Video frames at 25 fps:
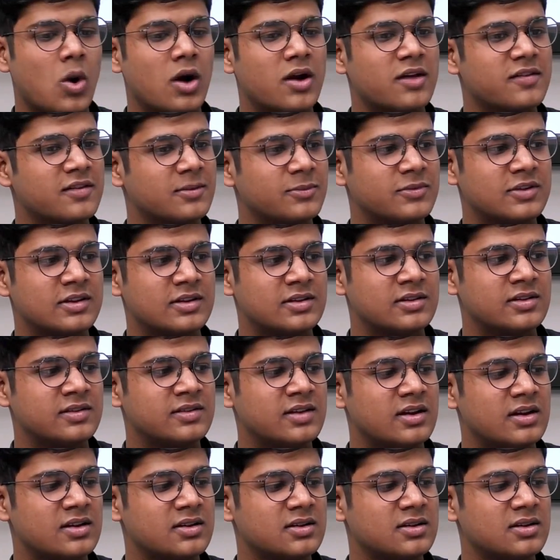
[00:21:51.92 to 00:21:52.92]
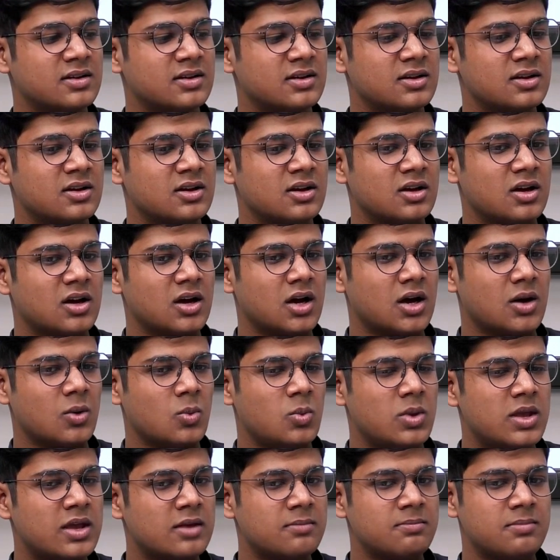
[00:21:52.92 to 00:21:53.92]
are some skills that
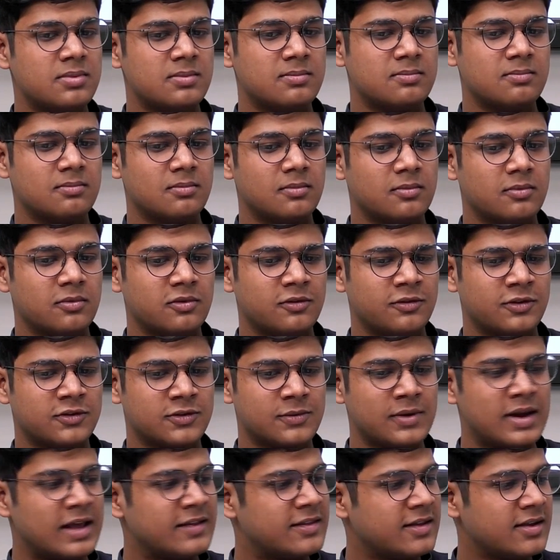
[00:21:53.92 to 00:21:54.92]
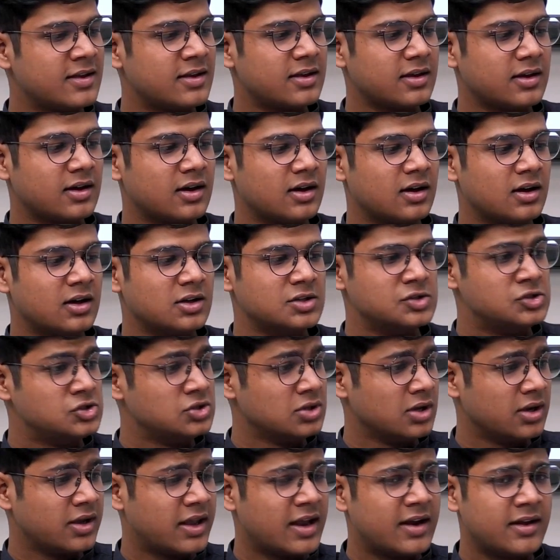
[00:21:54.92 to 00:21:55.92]
we can be, first of all, I think
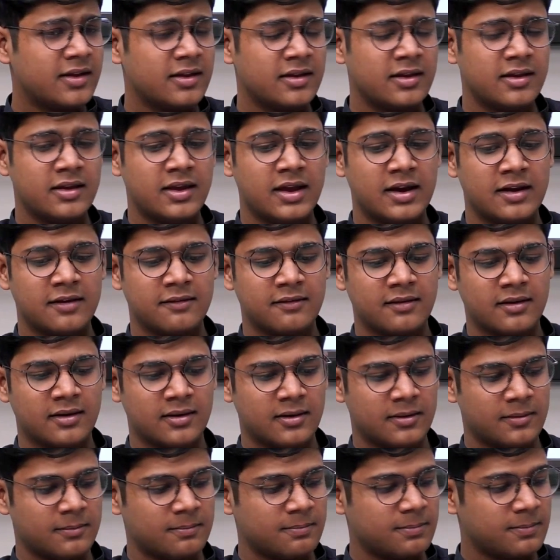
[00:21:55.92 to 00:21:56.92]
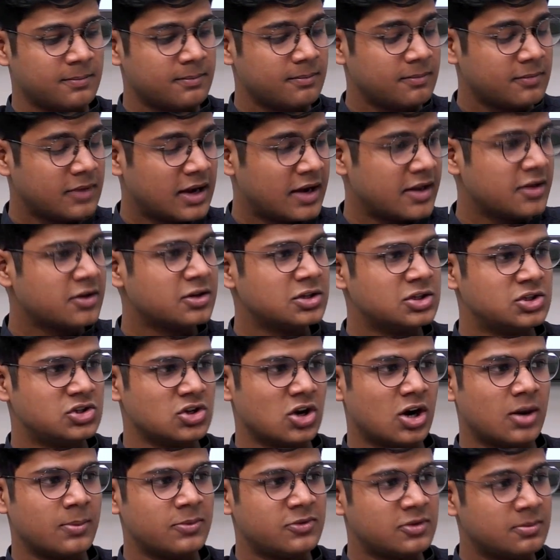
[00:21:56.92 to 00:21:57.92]
getting good
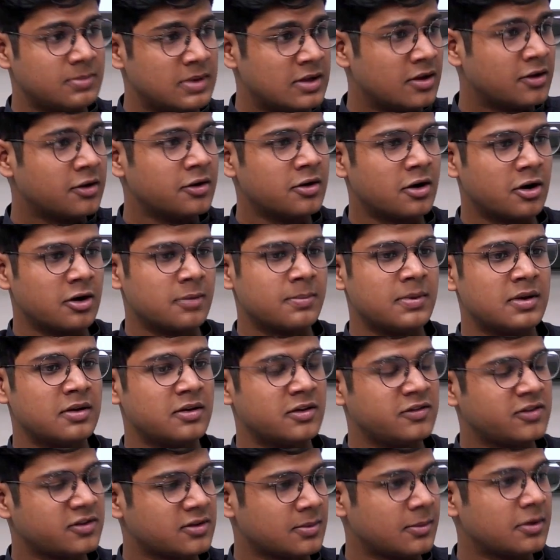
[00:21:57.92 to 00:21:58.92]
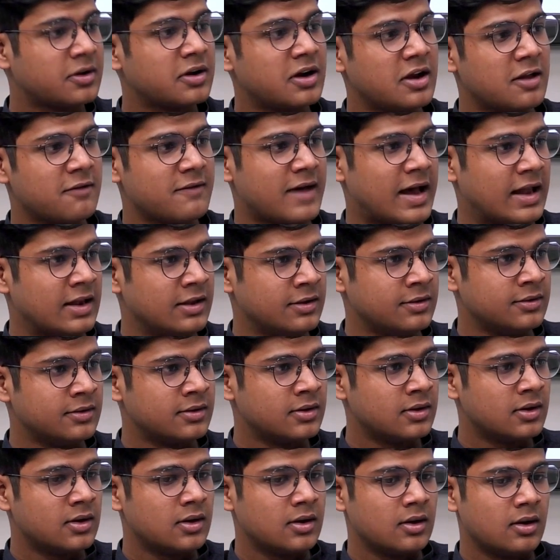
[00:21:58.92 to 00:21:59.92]
jobs, being a good entrepreneur is just about creating value.
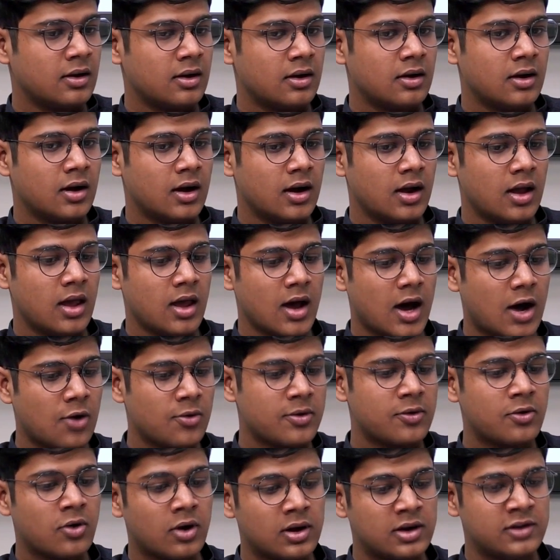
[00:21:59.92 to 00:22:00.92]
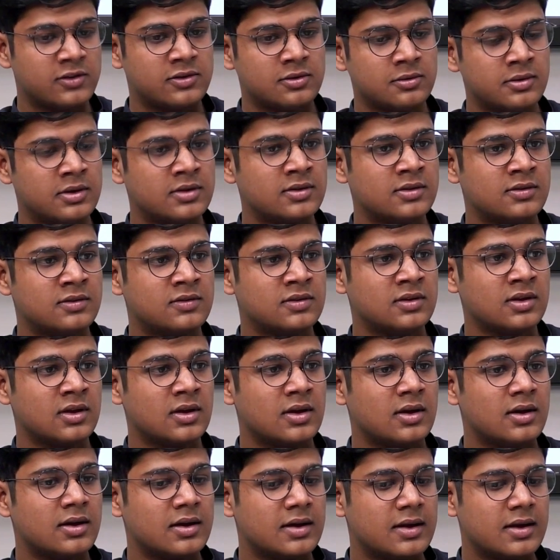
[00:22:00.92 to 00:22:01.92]
How college students
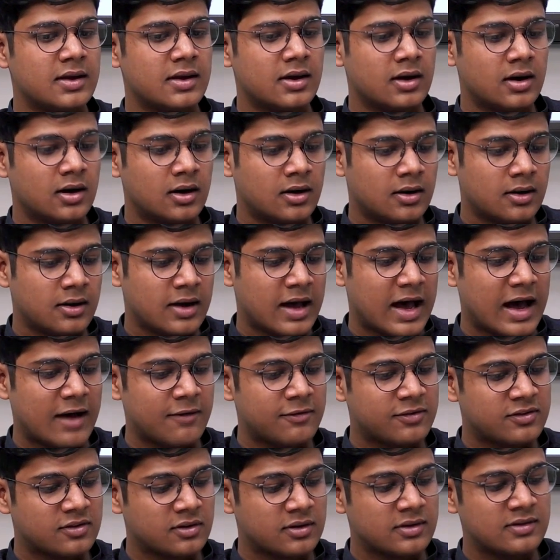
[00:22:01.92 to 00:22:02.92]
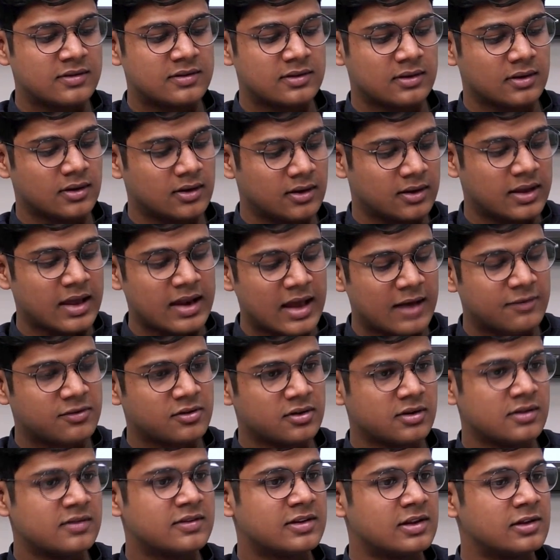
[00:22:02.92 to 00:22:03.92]
can have certain
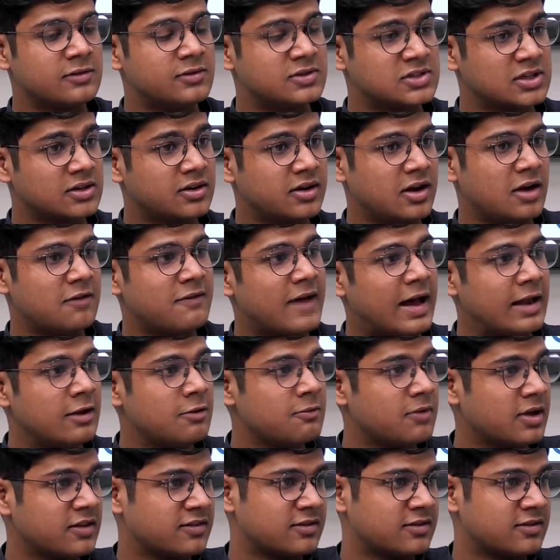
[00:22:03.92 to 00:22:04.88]
skills which can create value once they